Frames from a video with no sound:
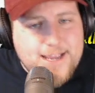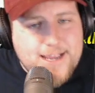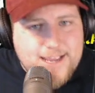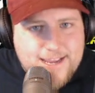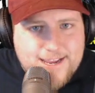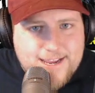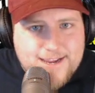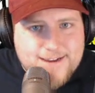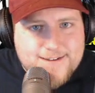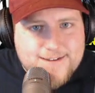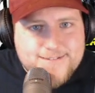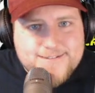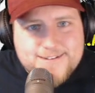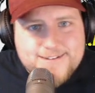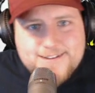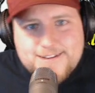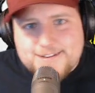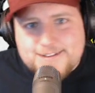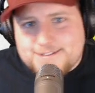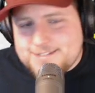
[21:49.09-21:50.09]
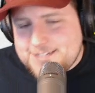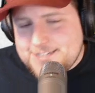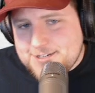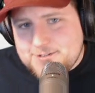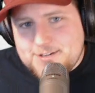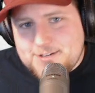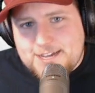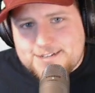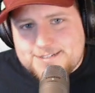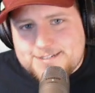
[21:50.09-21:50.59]
And
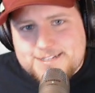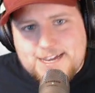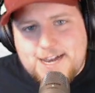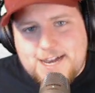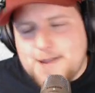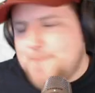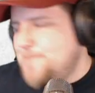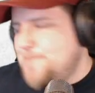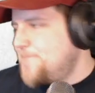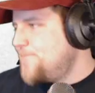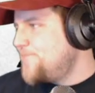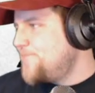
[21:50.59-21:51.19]
until next time,